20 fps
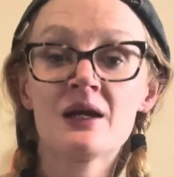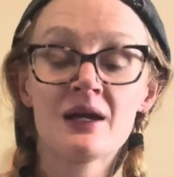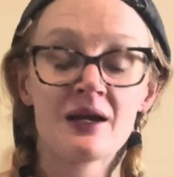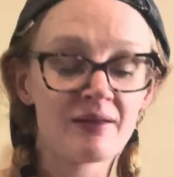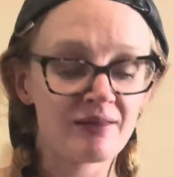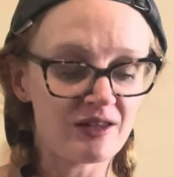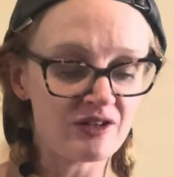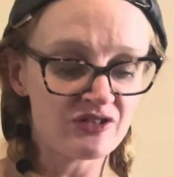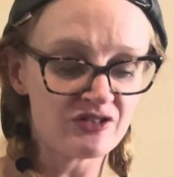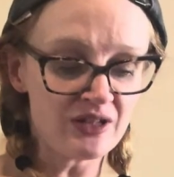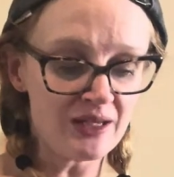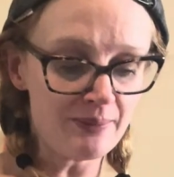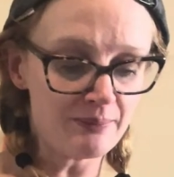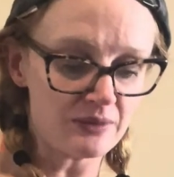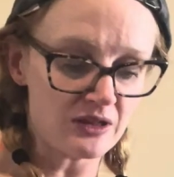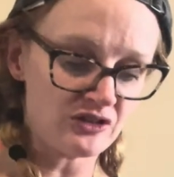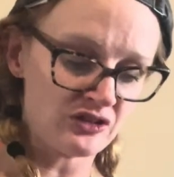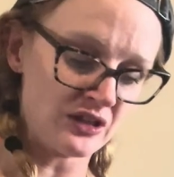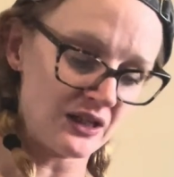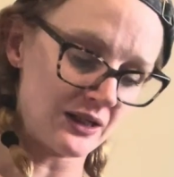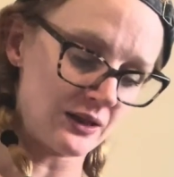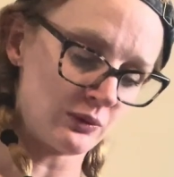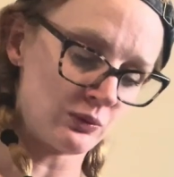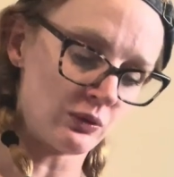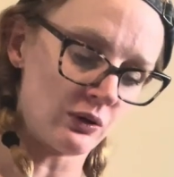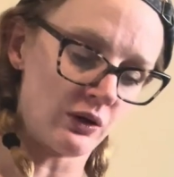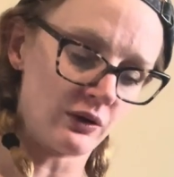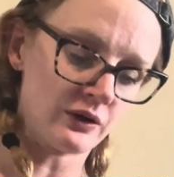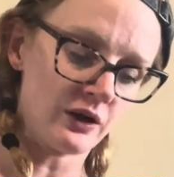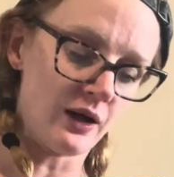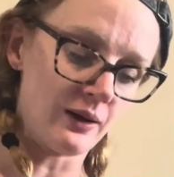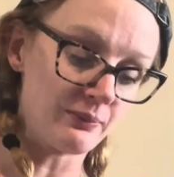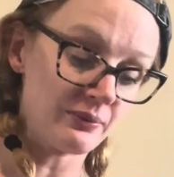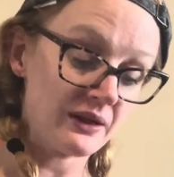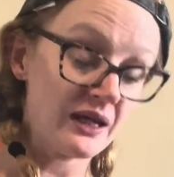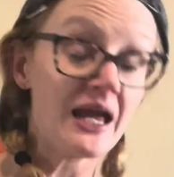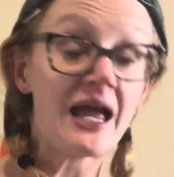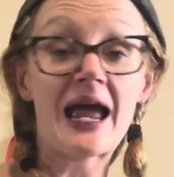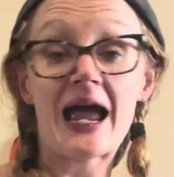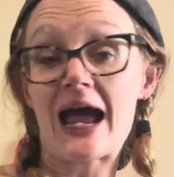This seemed to cheer Ron up,
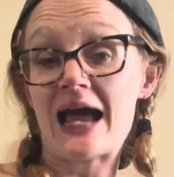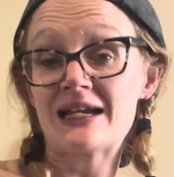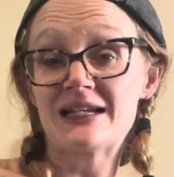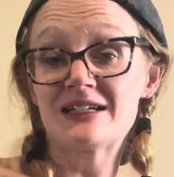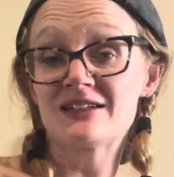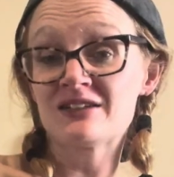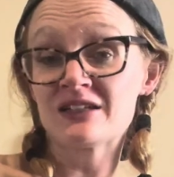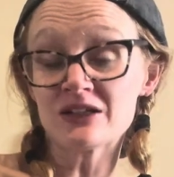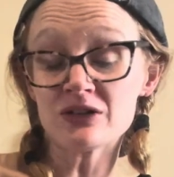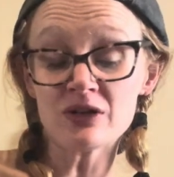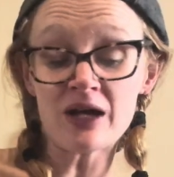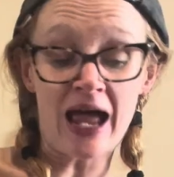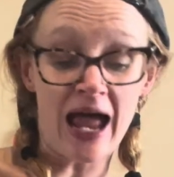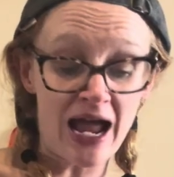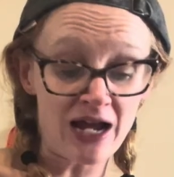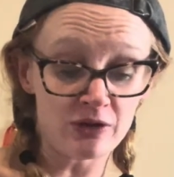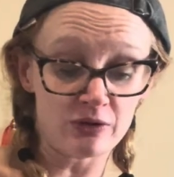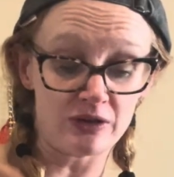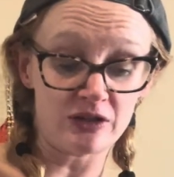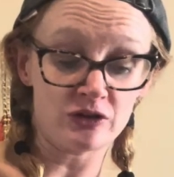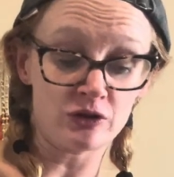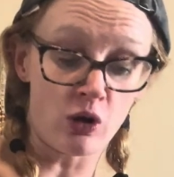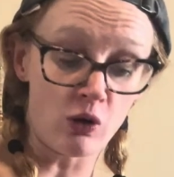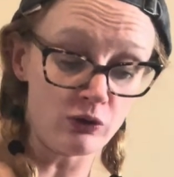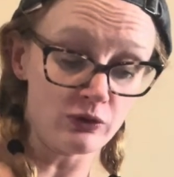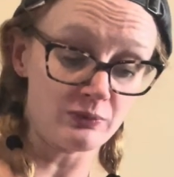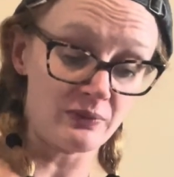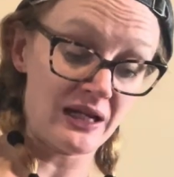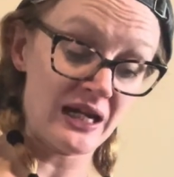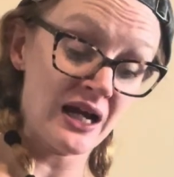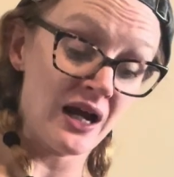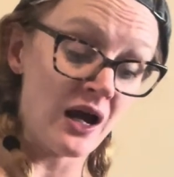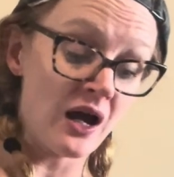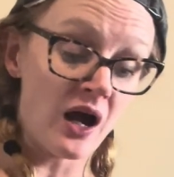and until Hagrid told me,